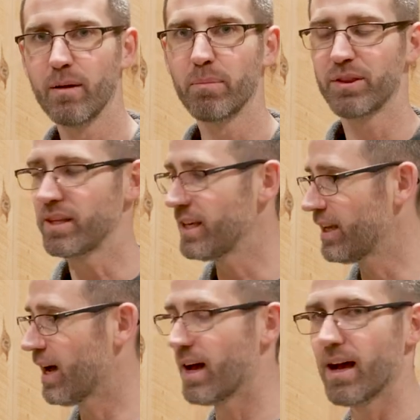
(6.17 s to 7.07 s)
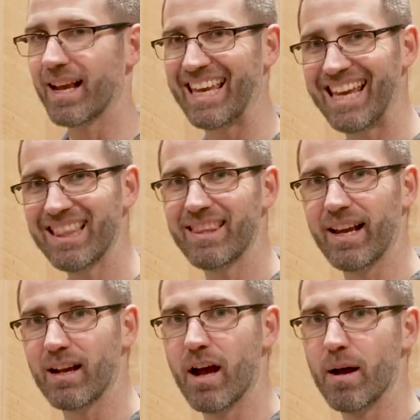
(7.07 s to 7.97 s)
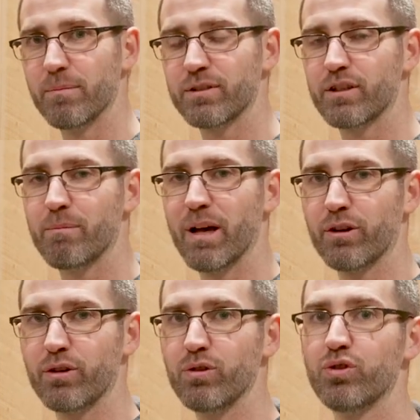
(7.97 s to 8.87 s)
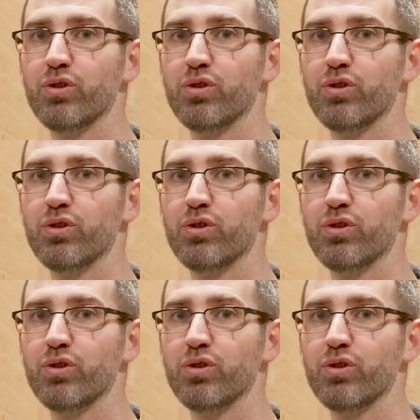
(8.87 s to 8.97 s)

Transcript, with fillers: but the uh, kit that comes to be able to do